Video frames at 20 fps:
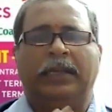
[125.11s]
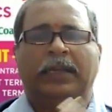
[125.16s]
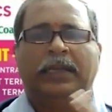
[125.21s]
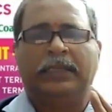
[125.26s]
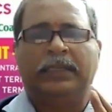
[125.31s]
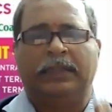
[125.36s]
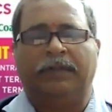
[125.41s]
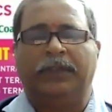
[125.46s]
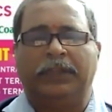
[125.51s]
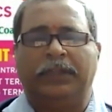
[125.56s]

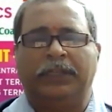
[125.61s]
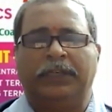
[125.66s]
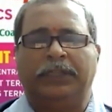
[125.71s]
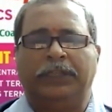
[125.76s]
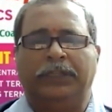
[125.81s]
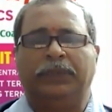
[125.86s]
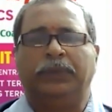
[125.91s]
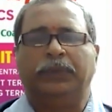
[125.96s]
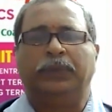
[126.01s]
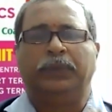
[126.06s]

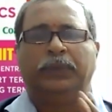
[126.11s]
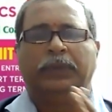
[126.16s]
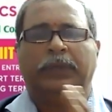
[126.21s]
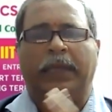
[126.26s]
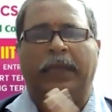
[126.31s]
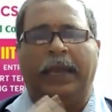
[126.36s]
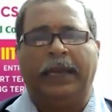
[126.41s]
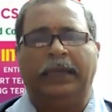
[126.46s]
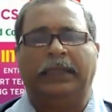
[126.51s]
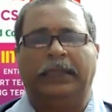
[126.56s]
7:30 to
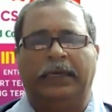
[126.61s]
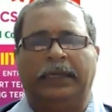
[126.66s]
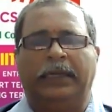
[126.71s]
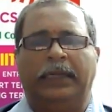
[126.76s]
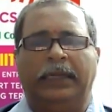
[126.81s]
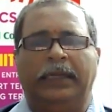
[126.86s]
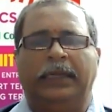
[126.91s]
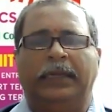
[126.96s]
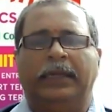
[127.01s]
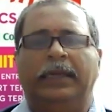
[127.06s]

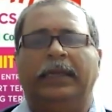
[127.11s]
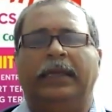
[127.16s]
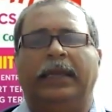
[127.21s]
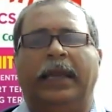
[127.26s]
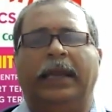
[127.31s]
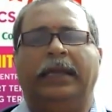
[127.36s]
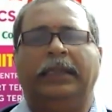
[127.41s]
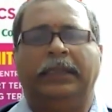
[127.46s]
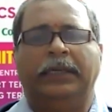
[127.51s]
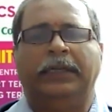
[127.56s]
8:30,
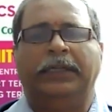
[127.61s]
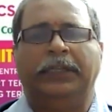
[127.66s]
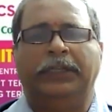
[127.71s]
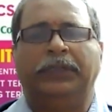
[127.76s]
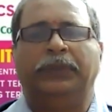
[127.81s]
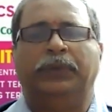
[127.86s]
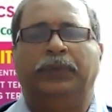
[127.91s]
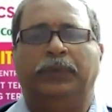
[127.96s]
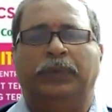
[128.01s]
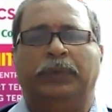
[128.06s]
8:30
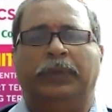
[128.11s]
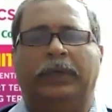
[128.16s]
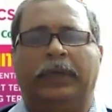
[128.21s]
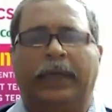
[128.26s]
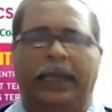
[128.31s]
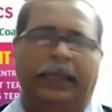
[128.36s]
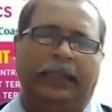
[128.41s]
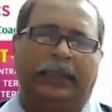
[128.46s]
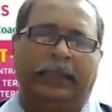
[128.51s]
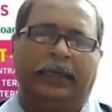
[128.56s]
to
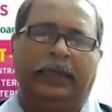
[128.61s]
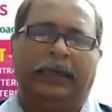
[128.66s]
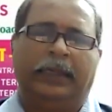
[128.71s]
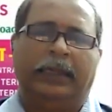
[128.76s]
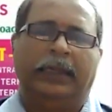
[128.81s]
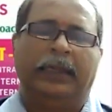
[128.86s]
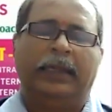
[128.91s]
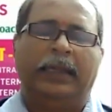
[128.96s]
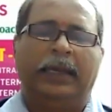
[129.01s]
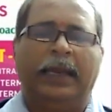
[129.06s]
9:30.